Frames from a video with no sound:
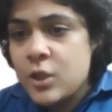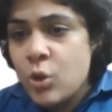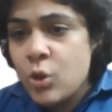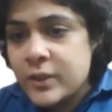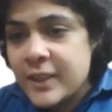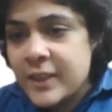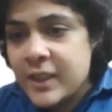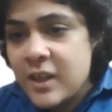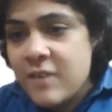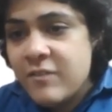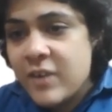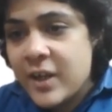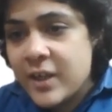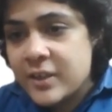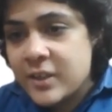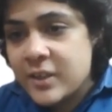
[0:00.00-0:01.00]
Lotika
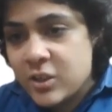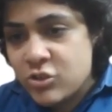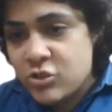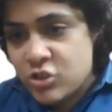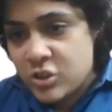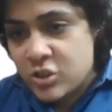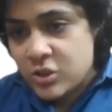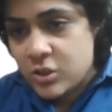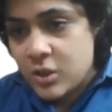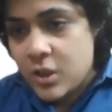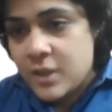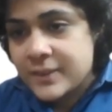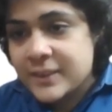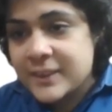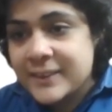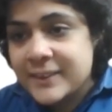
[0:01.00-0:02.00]
Varadarajan
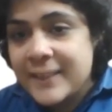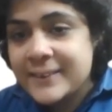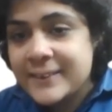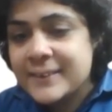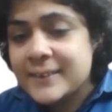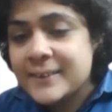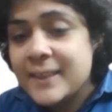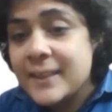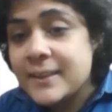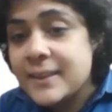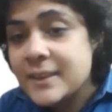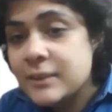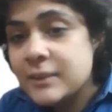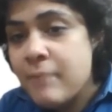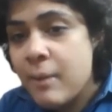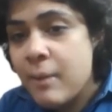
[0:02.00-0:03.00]
suggests that
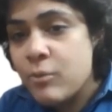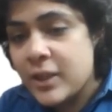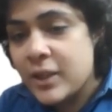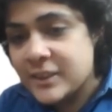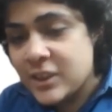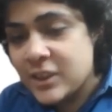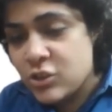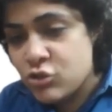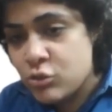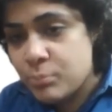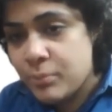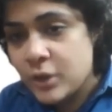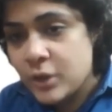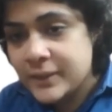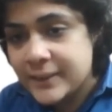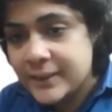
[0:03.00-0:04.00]
this
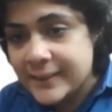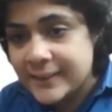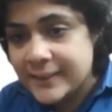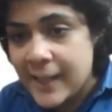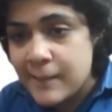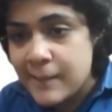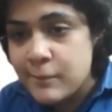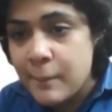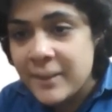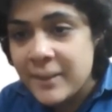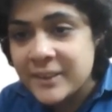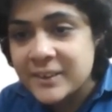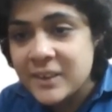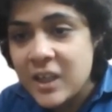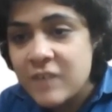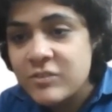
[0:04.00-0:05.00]
memorization process helped
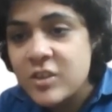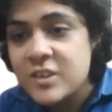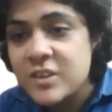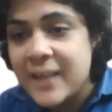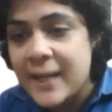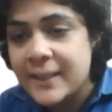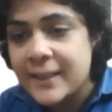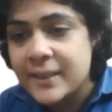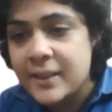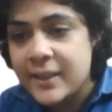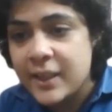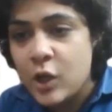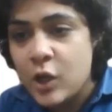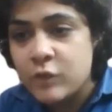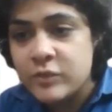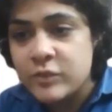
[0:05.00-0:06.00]
preserve the
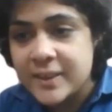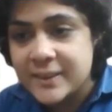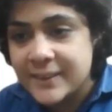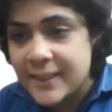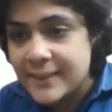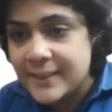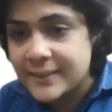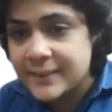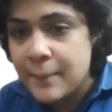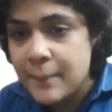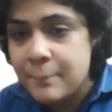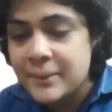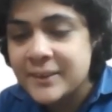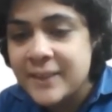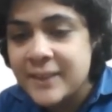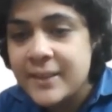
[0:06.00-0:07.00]
sanctity of these texts
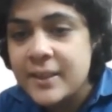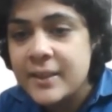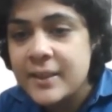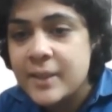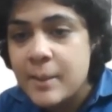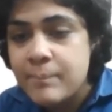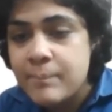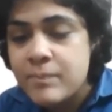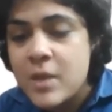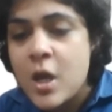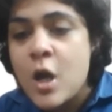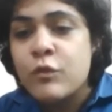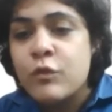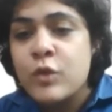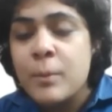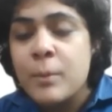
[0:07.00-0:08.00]
and prevented them
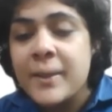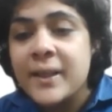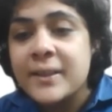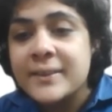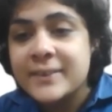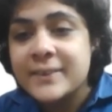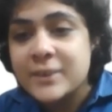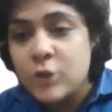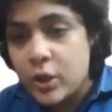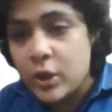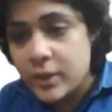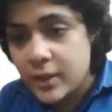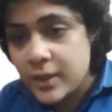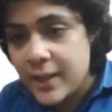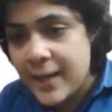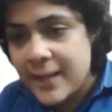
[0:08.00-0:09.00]
from being
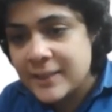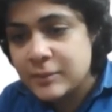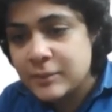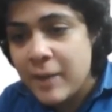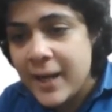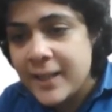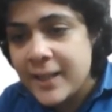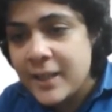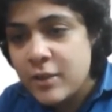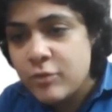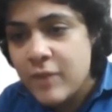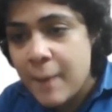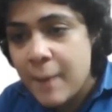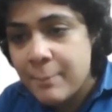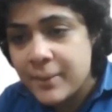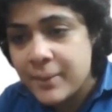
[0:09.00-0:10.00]
distorted as might have
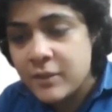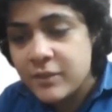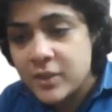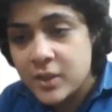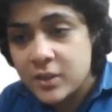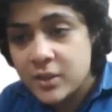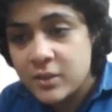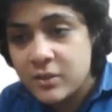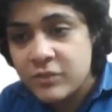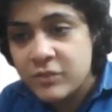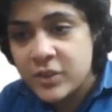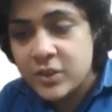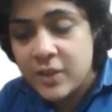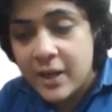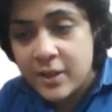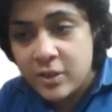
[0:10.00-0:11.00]
happened with
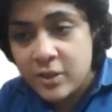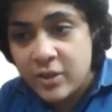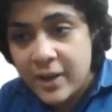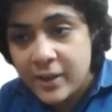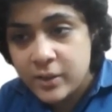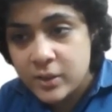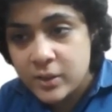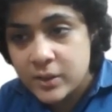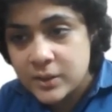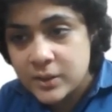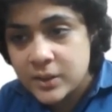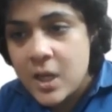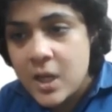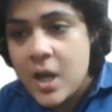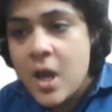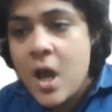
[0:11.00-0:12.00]
written
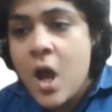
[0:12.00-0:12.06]
records.